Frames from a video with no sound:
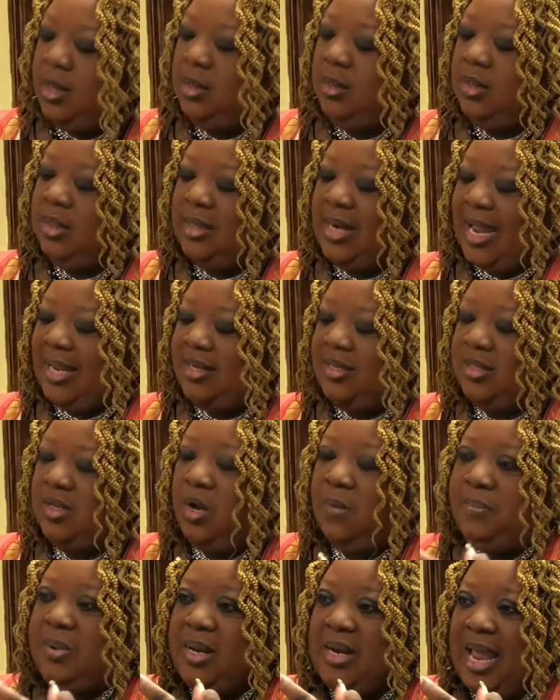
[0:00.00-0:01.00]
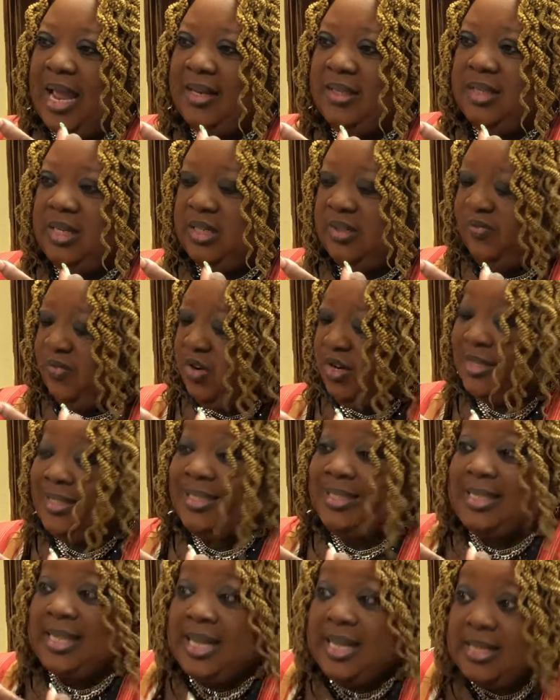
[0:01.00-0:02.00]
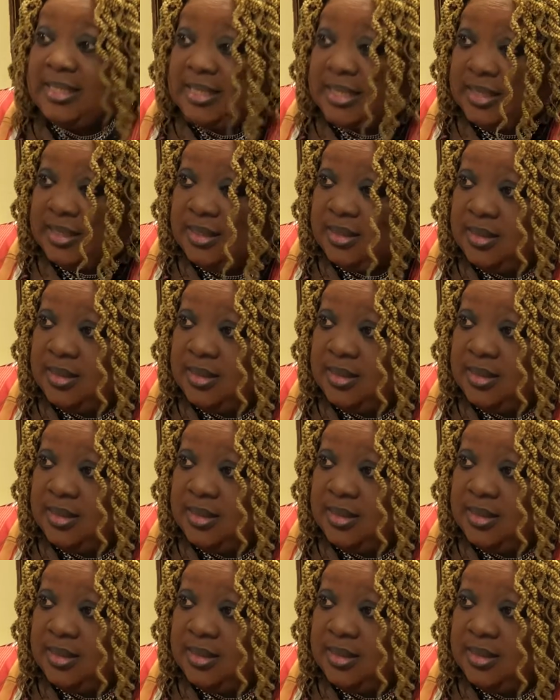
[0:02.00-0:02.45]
Look like it's going to be like this for a season.